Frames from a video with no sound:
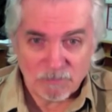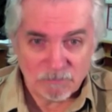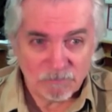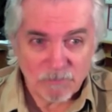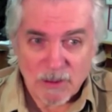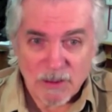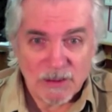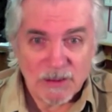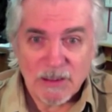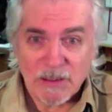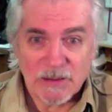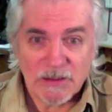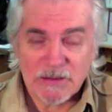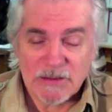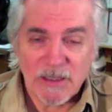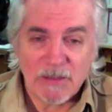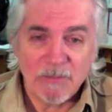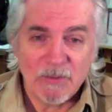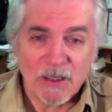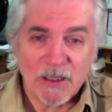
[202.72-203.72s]
and get the
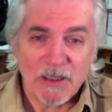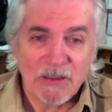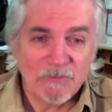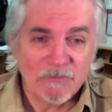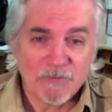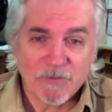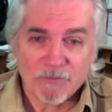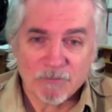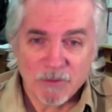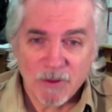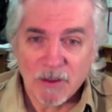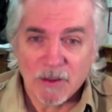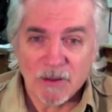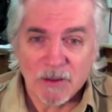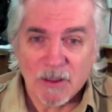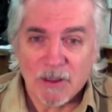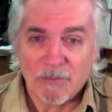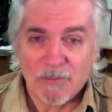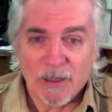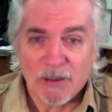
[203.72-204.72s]
same kind of thrill
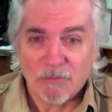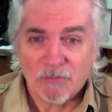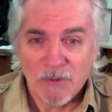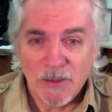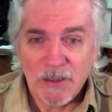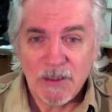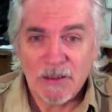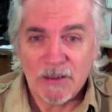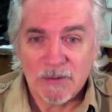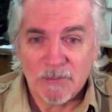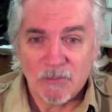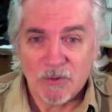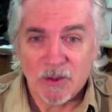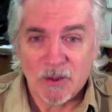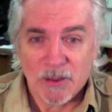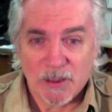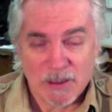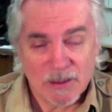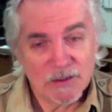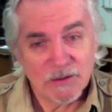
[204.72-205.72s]
about reading the book
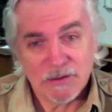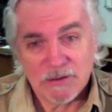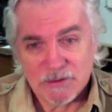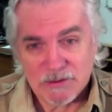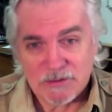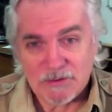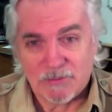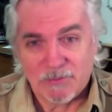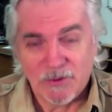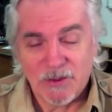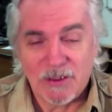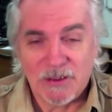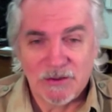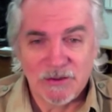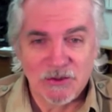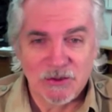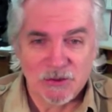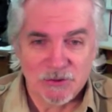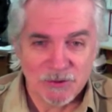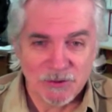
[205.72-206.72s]
and some of the
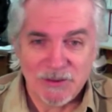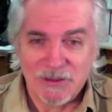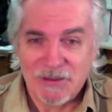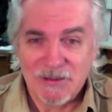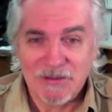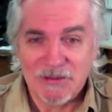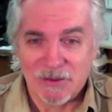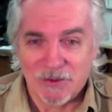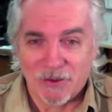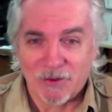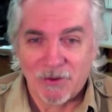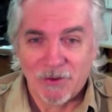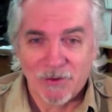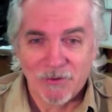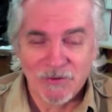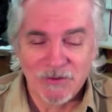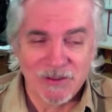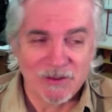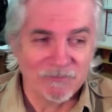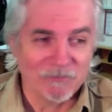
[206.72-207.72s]
uncertainties and all the other
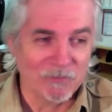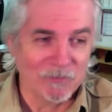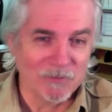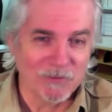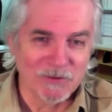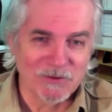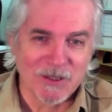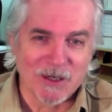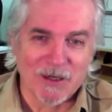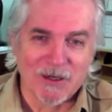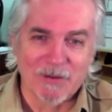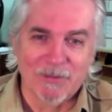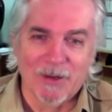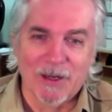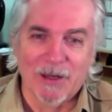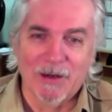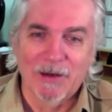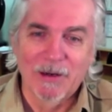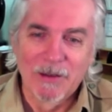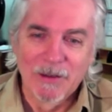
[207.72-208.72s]
stuff that we'll talk
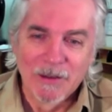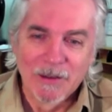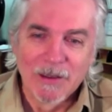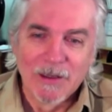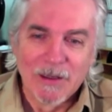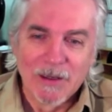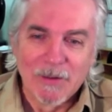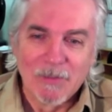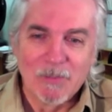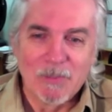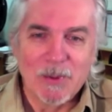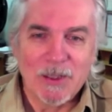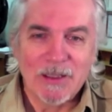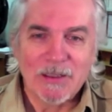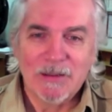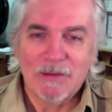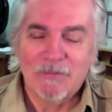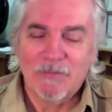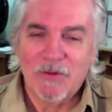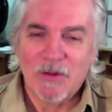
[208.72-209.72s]
about. But
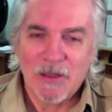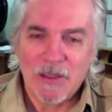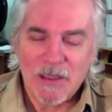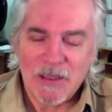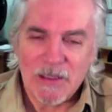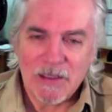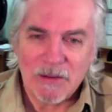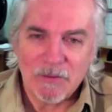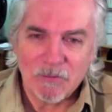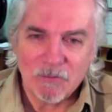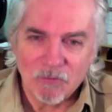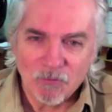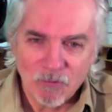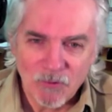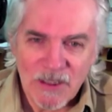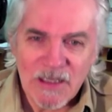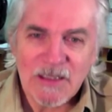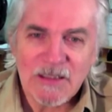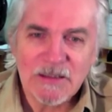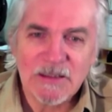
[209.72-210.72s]
the
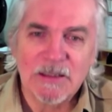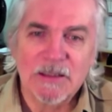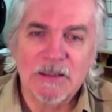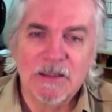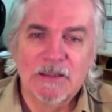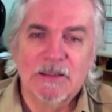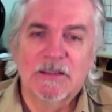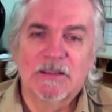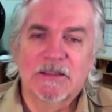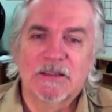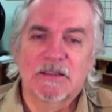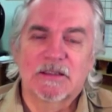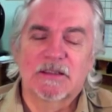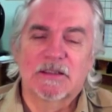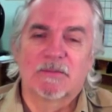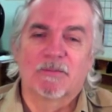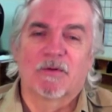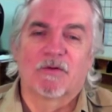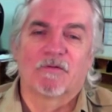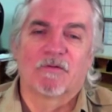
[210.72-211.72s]
reason that this is the
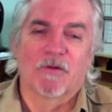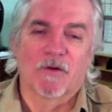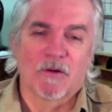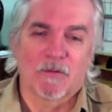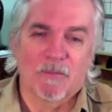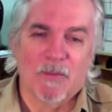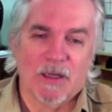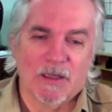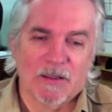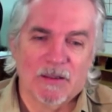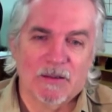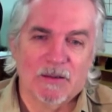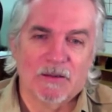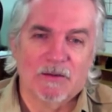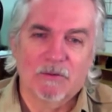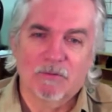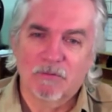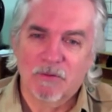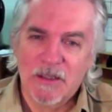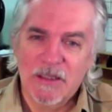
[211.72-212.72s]
preferred method, the
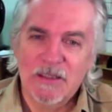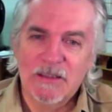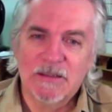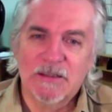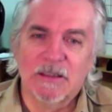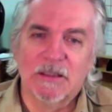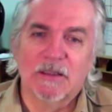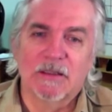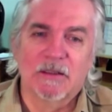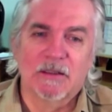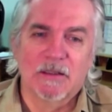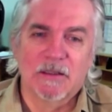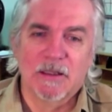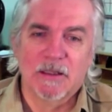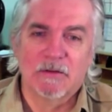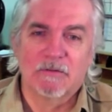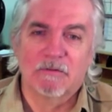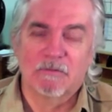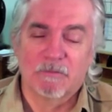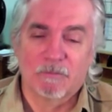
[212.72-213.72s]
reason
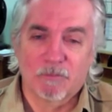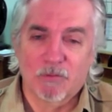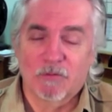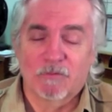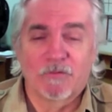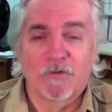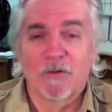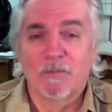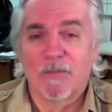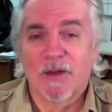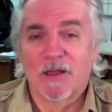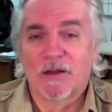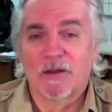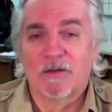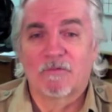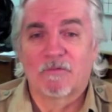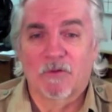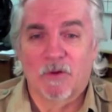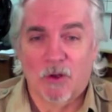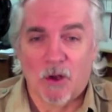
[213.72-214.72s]
that preferred method
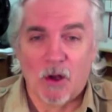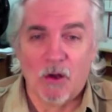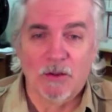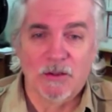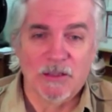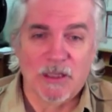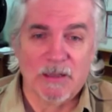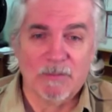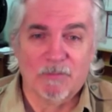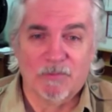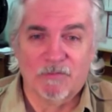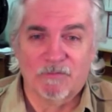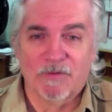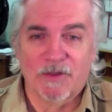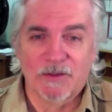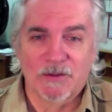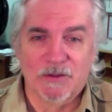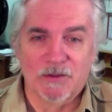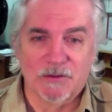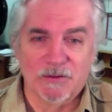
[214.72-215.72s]
for long-time
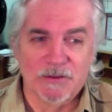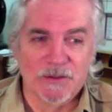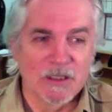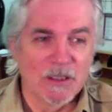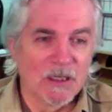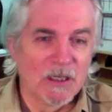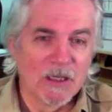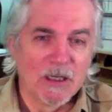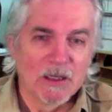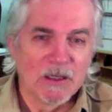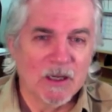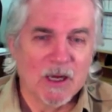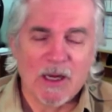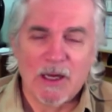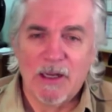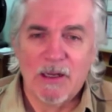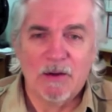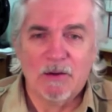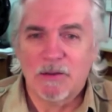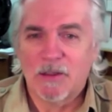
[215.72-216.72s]
professionals,
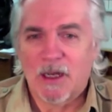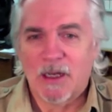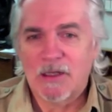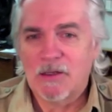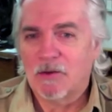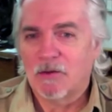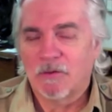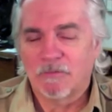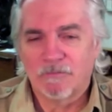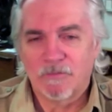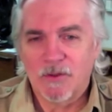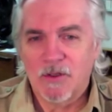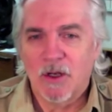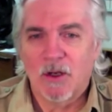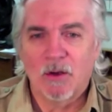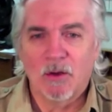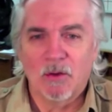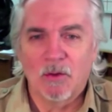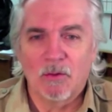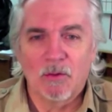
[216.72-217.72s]
I know of
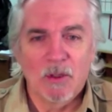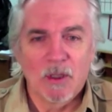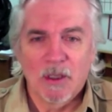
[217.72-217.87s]
no